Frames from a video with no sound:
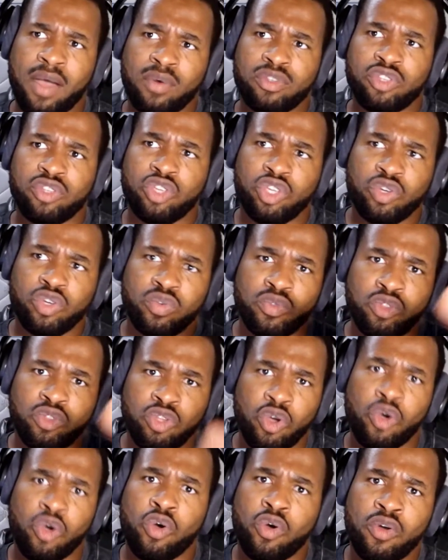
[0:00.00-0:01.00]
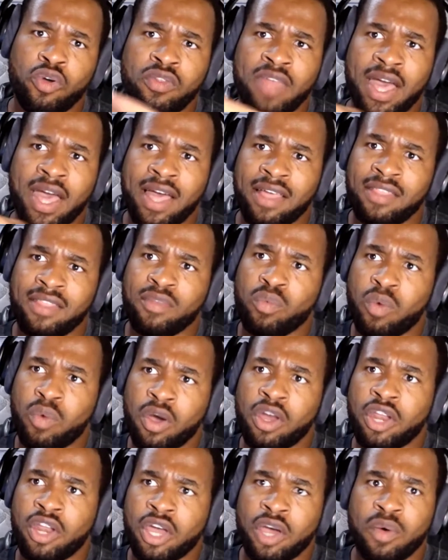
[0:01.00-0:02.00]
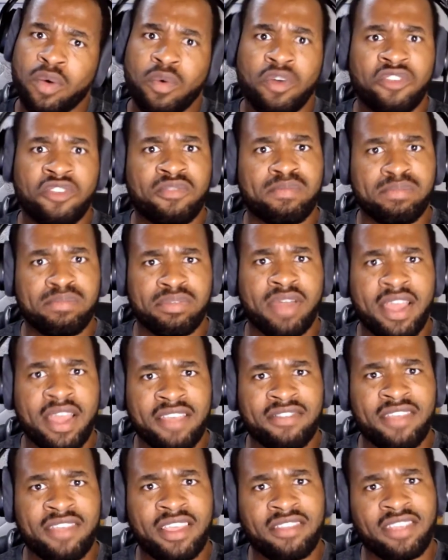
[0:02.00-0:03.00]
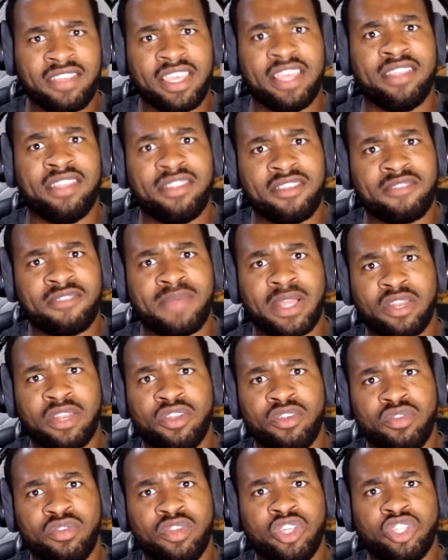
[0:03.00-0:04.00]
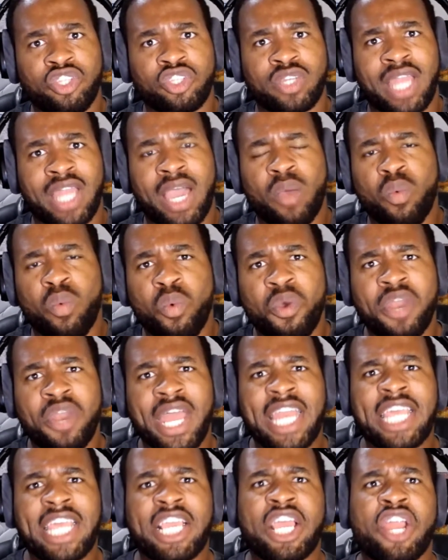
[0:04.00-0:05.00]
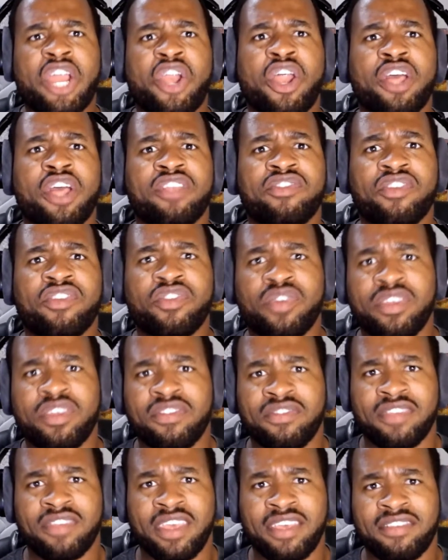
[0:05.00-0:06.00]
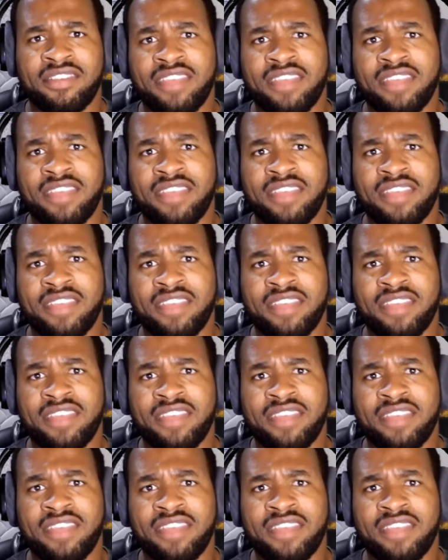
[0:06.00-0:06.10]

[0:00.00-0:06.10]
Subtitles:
do you know that water was present in this particular region, and what are the characteristics